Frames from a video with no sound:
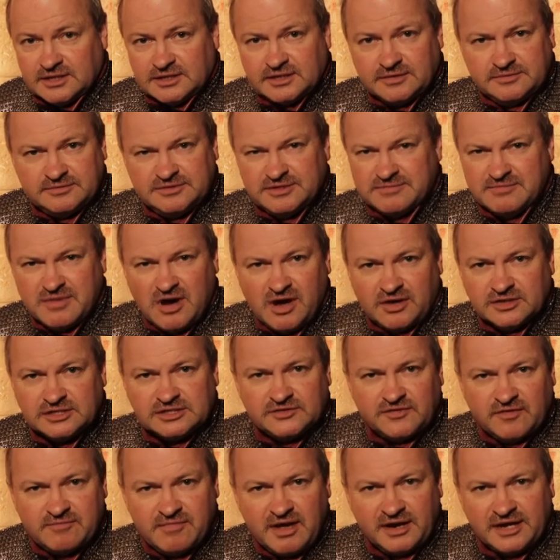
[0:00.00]
The
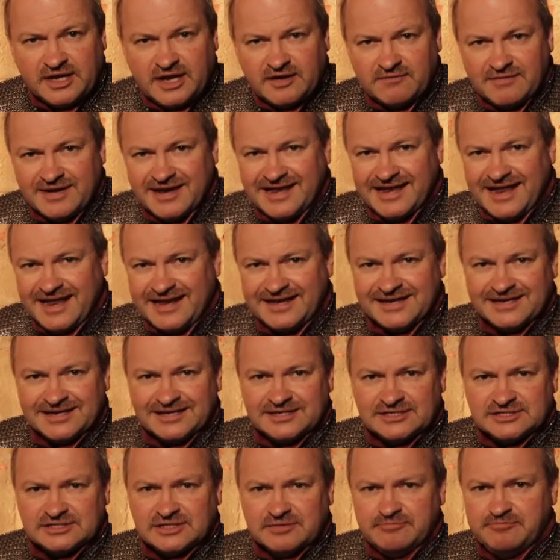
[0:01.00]
demands for money are
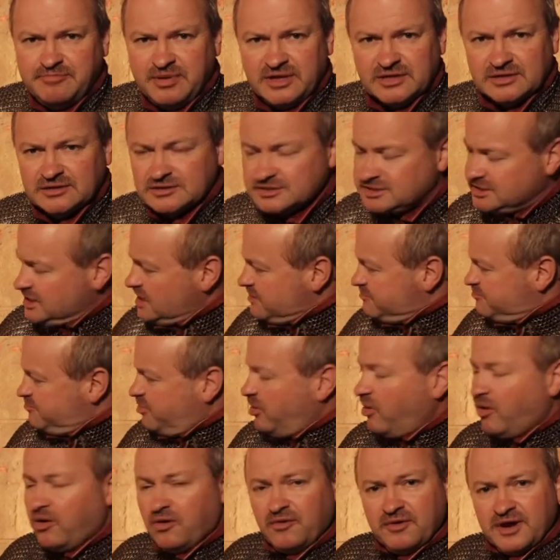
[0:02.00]
relentless, the bills keep
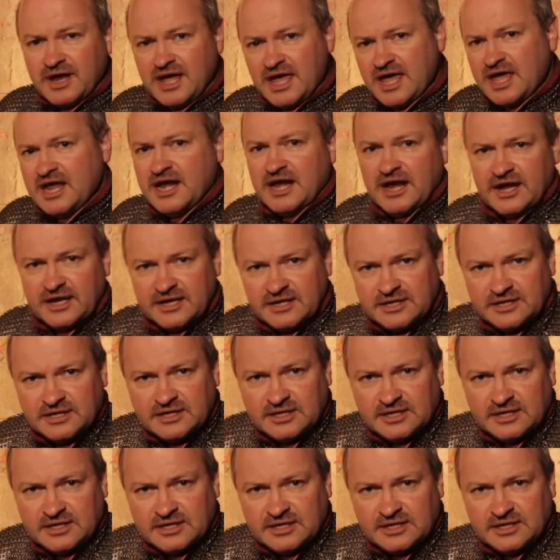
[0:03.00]
pouring in,